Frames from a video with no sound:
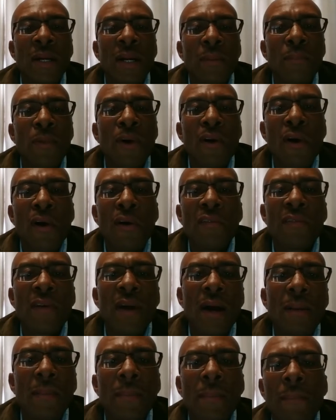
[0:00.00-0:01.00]

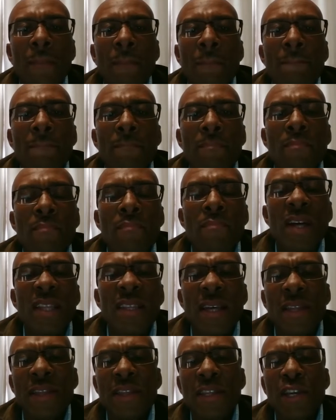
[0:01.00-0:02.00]
Moreover,
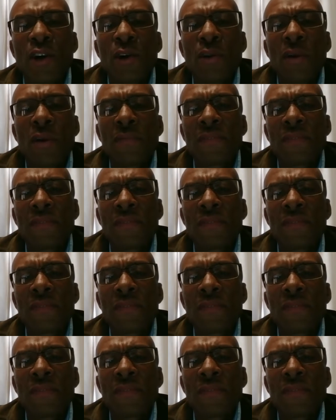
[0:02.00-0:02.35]
the theory of